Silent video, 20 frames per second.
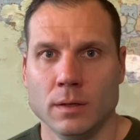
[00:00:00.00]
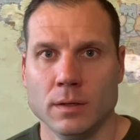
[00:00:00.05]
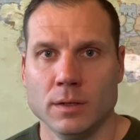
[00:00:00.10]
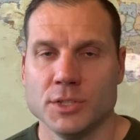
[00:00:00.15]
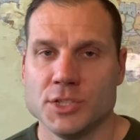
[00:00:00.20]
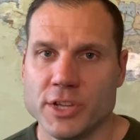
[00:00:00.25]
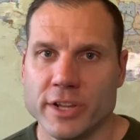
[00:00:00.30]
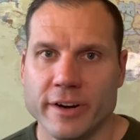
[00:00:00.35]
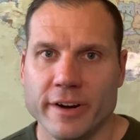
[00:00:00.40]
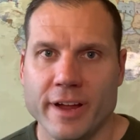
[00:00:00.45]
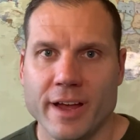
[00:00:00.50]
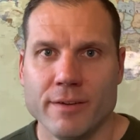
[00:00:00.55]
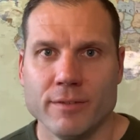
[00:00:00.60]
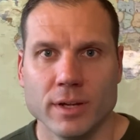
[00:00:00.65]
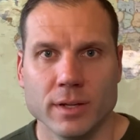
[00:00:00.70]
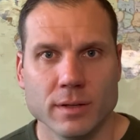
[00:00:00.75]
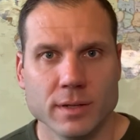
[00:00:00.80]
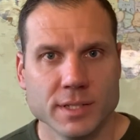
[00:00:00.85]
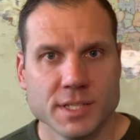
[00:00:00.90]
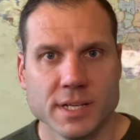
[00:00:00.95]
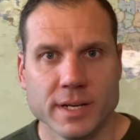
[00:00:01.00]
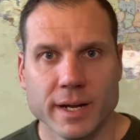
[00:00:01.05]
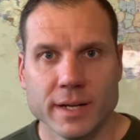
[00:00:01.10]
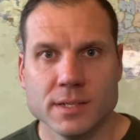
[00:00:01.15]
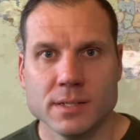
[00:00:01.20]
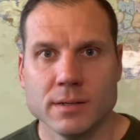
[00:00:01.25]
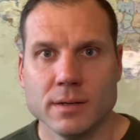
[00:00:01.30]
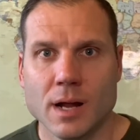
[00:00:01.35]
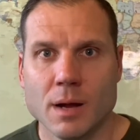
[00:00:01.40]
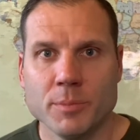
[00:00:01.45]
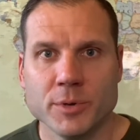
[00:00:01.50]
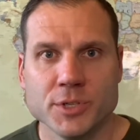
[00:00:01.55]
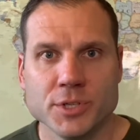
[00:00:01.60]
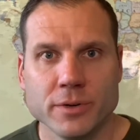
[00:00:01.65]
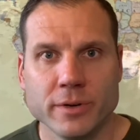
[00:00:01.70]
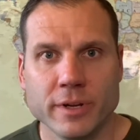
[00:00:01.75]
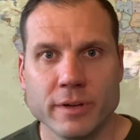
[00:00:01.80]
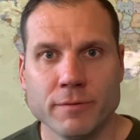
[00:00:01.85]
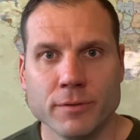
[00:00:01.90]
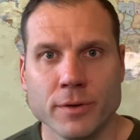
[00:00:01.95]
So there you have it. It's an excellent
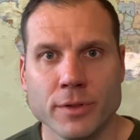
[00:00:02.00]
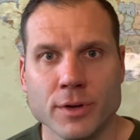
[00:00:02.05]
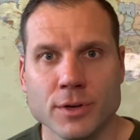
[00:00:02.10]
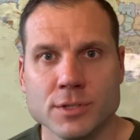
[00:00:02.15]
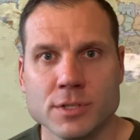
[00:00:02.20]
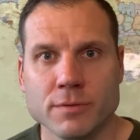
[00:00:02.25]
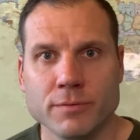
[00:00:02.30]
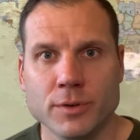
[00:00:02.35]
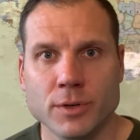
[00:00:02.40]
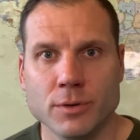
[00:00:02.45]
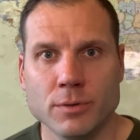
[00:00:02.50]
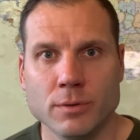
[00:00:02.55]
opportunity for those of you